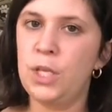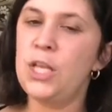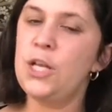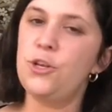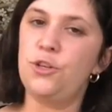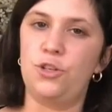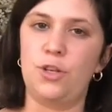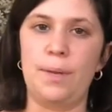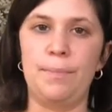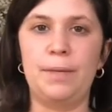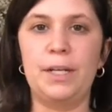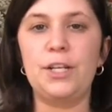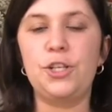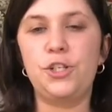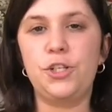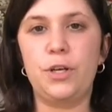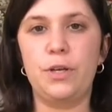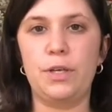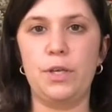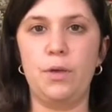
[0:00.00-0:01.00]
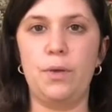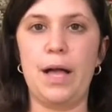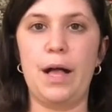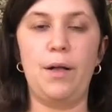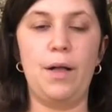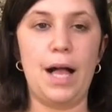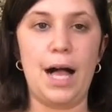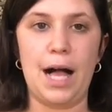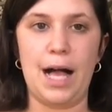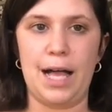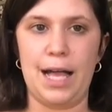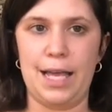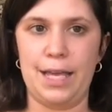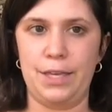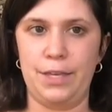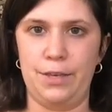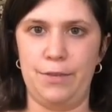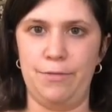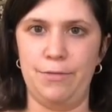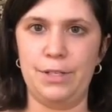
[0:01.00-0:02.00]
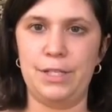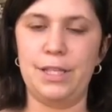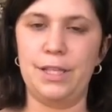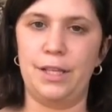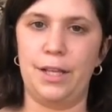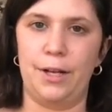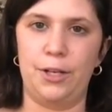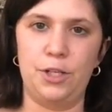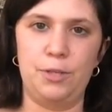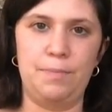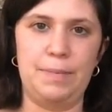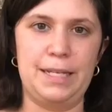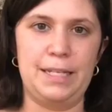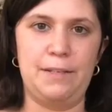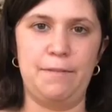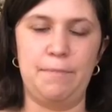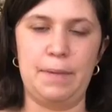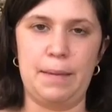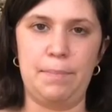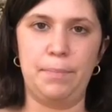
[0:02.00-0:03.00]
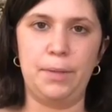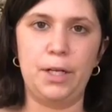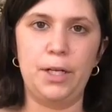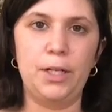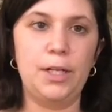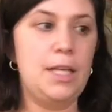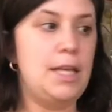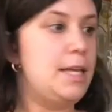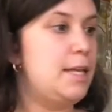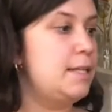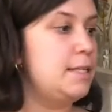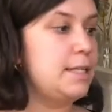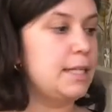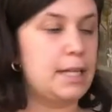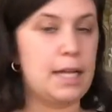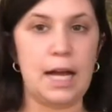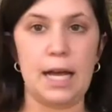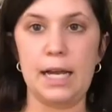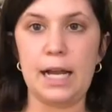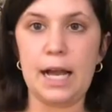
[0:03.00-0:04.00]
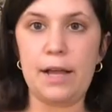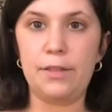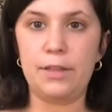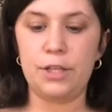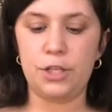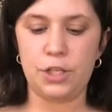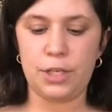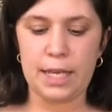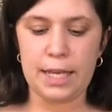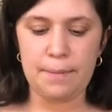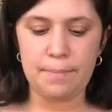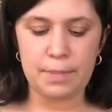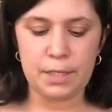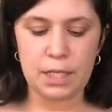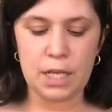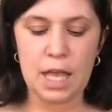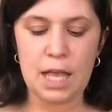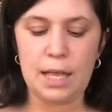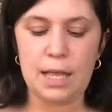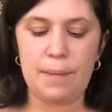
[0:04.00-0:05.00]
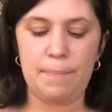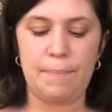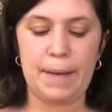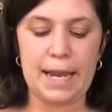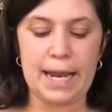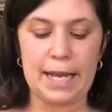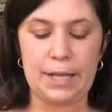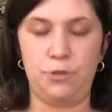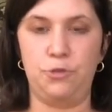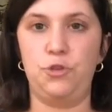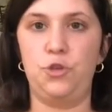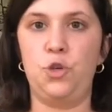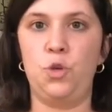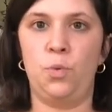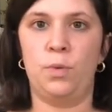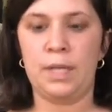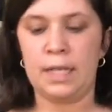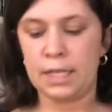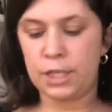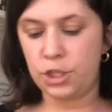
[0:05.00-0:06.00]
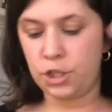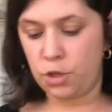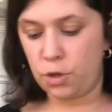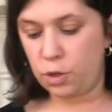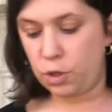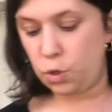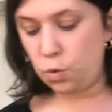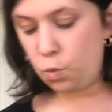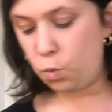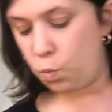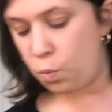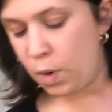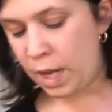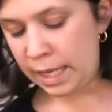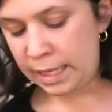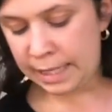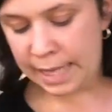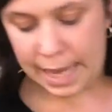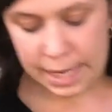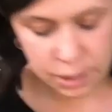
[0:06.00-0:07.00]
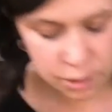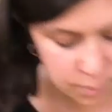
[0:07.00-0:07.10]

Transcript: So I'm gonna show you how I use the large piece of paper to cut out the shapes, but I do wanna show you one last